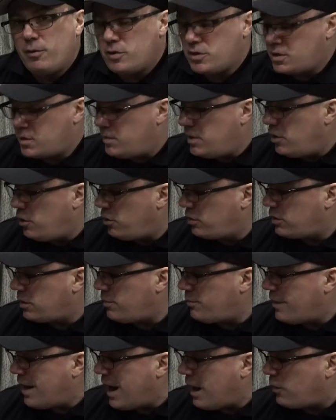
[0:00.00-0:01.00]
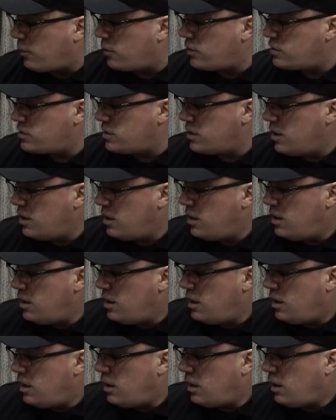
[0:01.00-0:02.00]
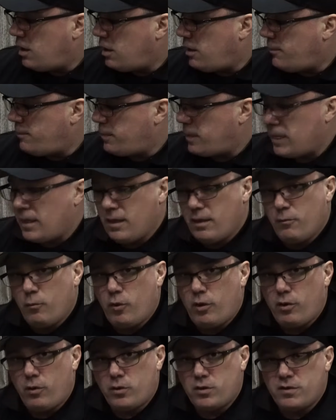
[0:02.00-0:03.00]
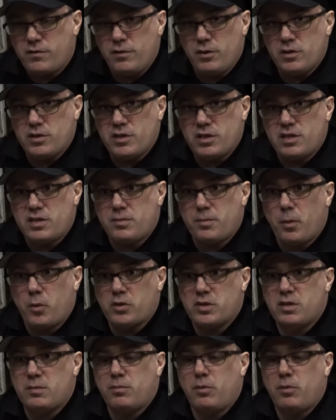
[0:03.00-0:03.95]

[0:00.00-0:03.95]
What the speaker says: was to be hooked up backwards, one of those fuses is supposed